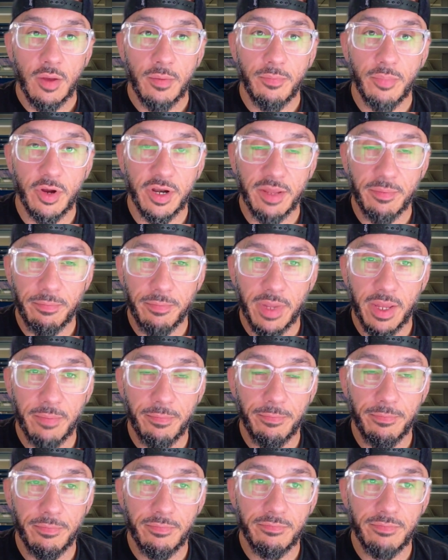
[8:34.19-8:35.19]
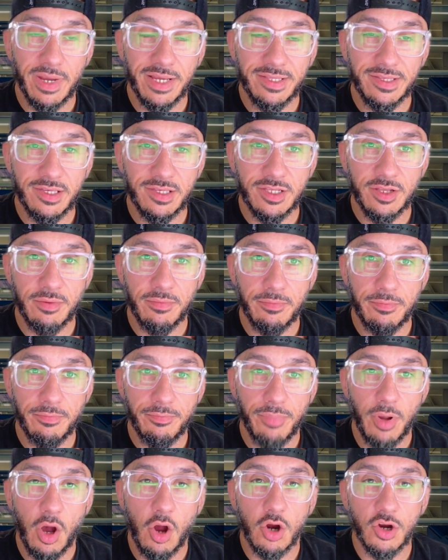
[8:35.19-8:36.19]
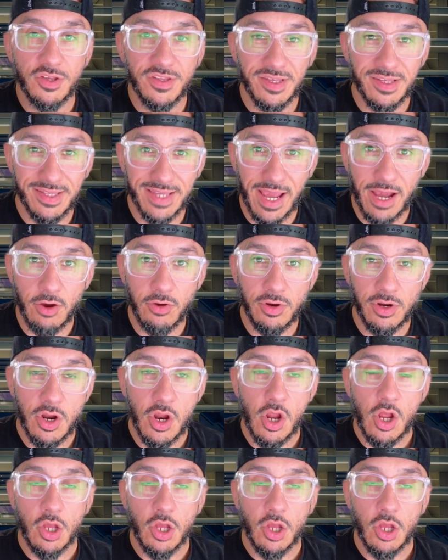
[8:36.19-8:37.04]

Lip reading: But my system parses out